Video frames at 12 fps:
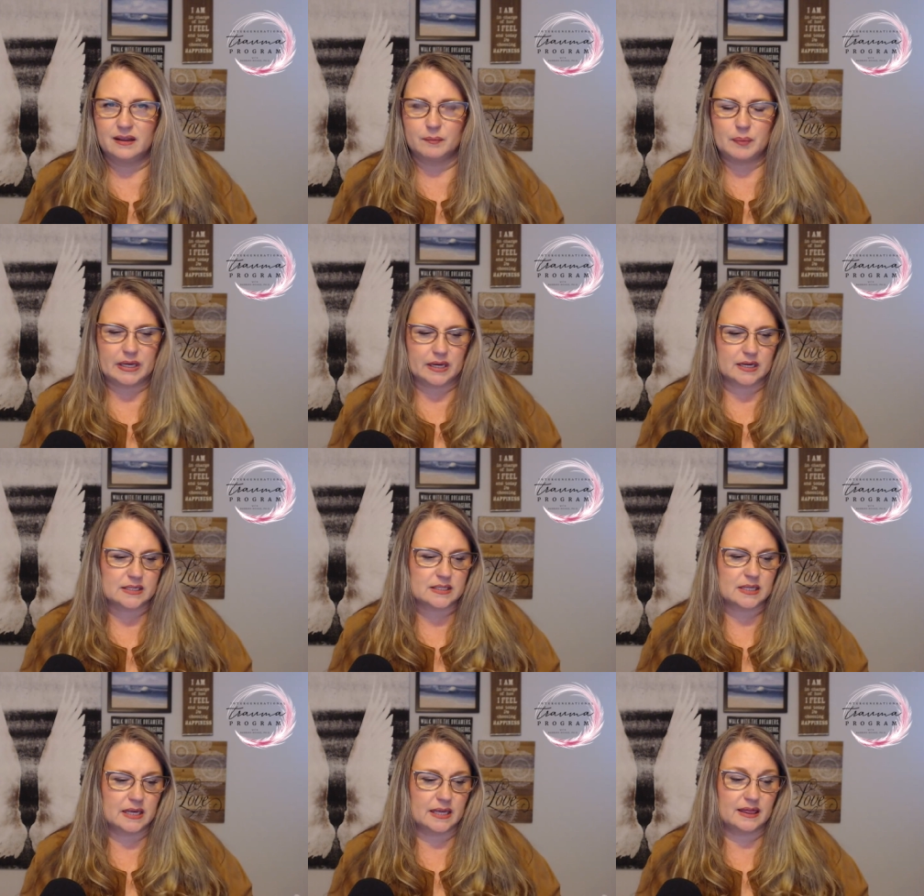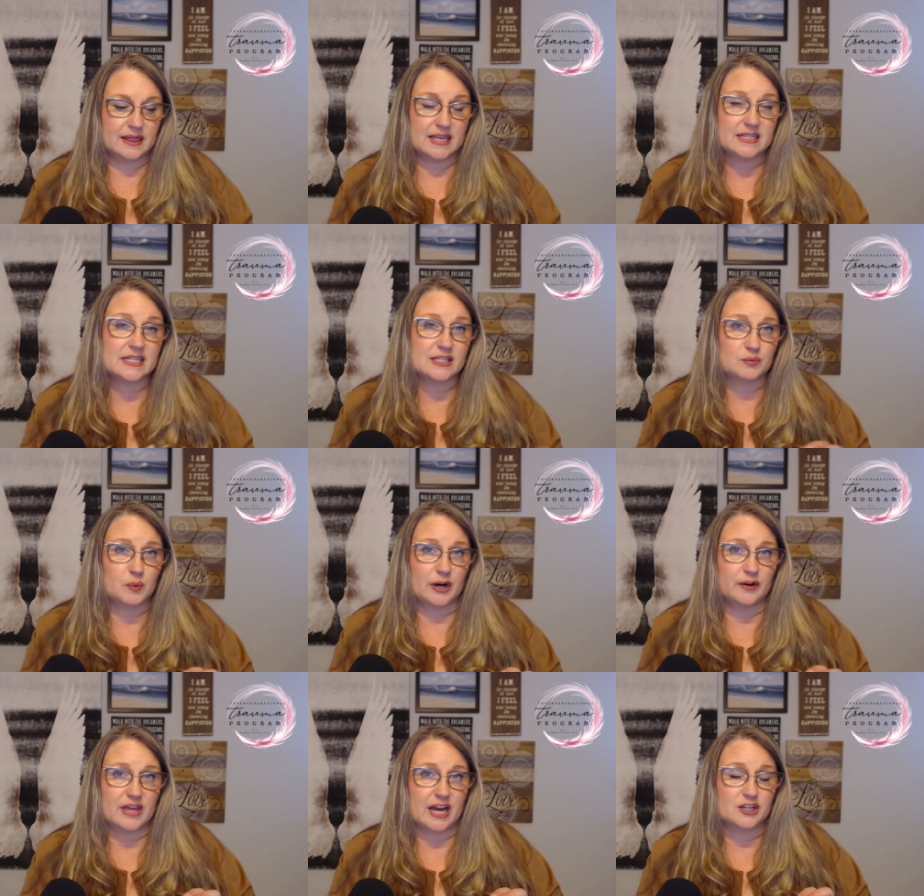Because this is
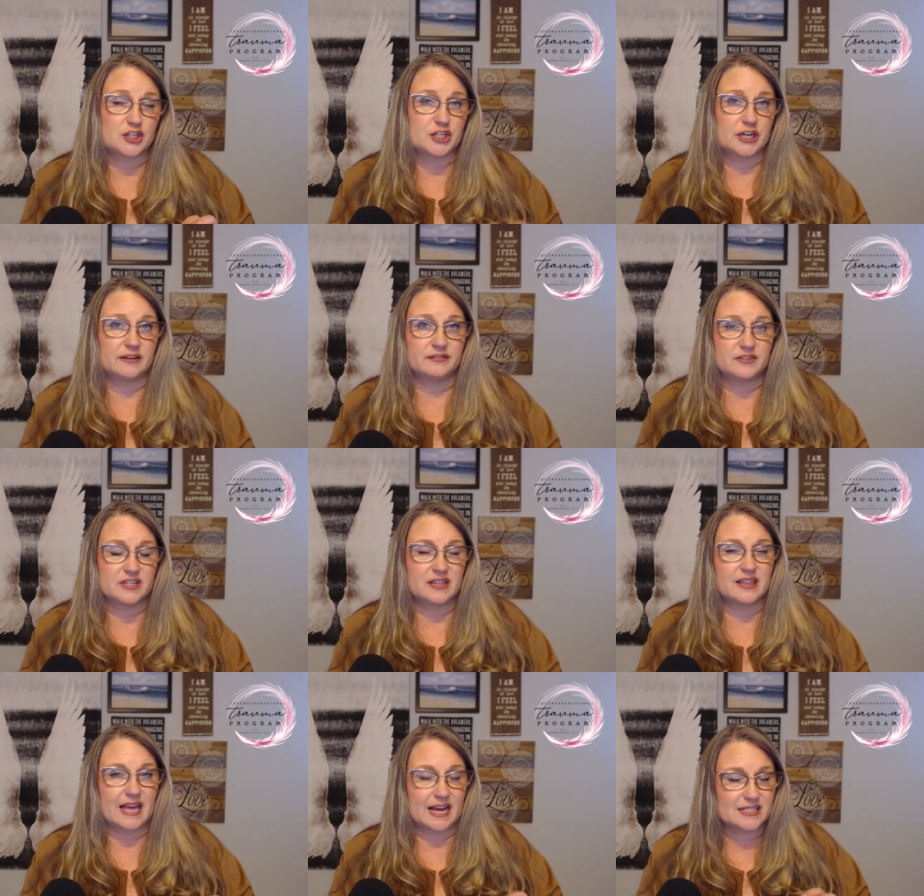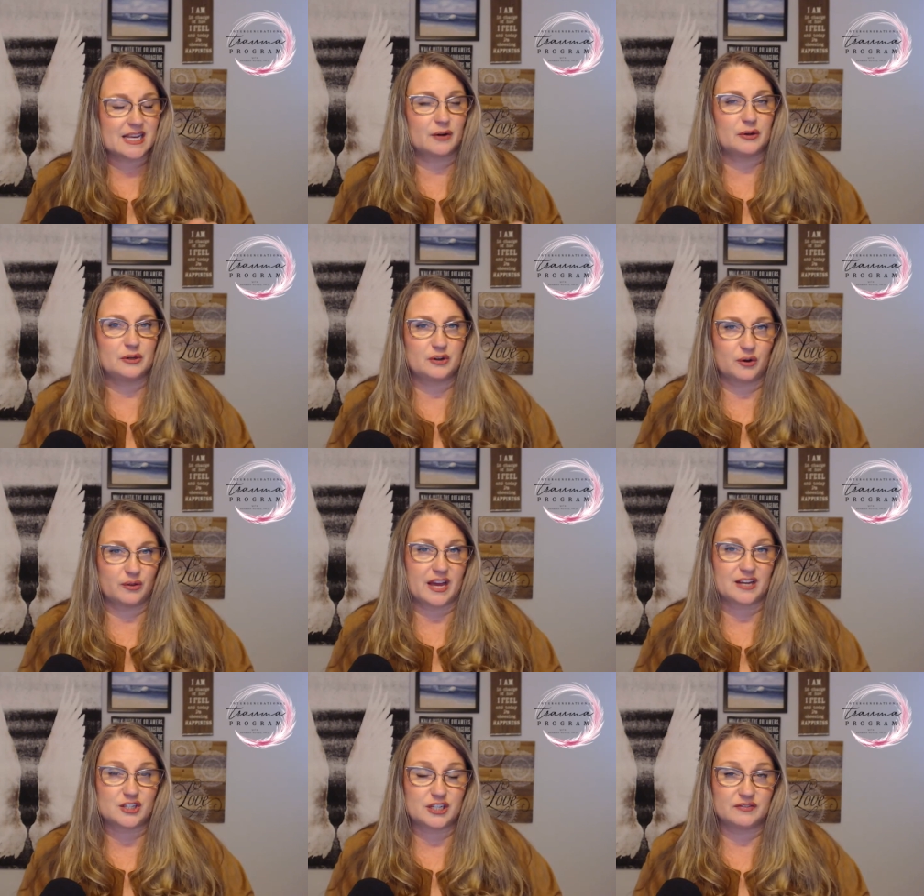where that shift, that's how you know
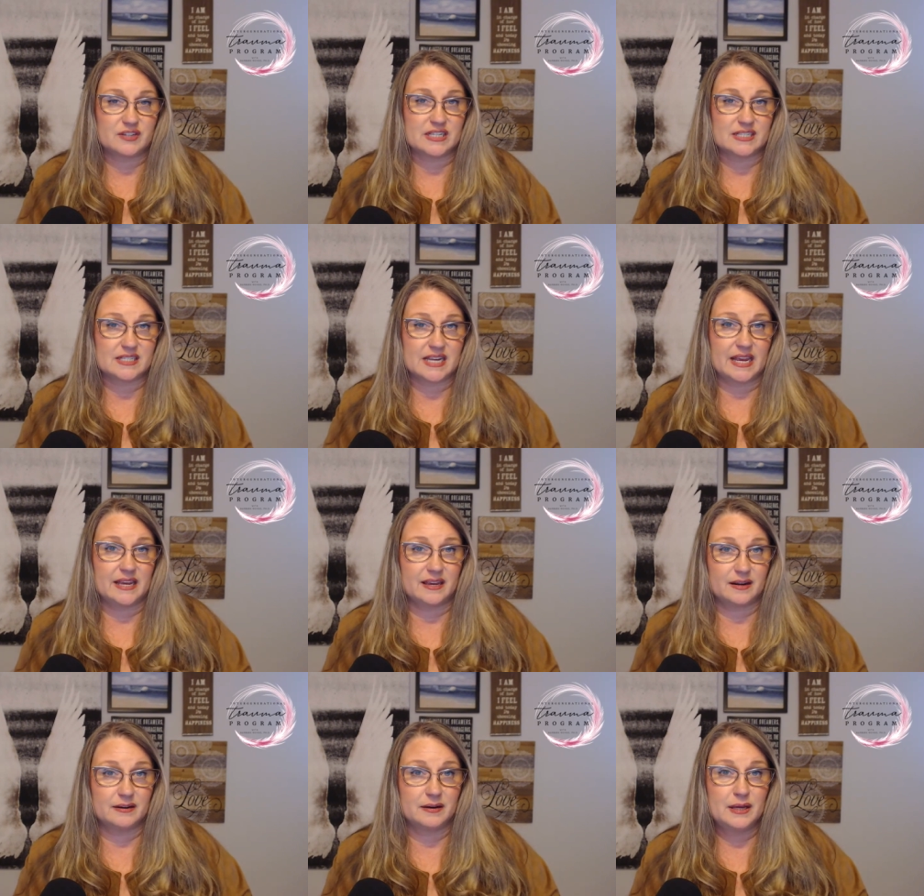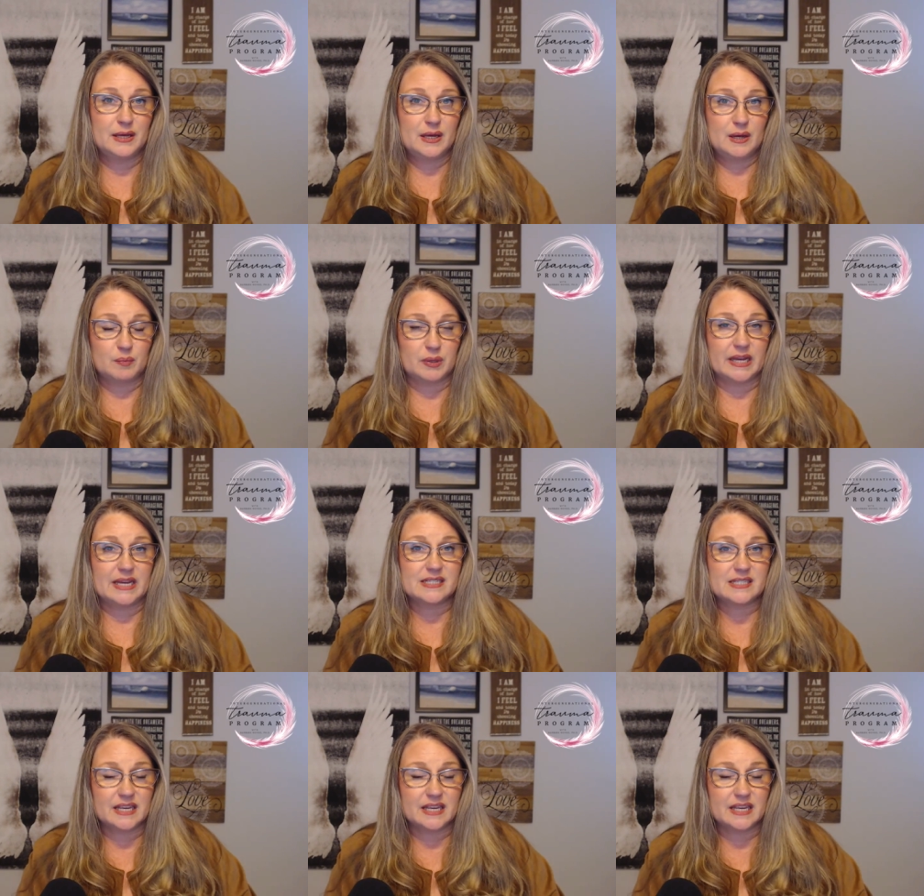that shift has taken place.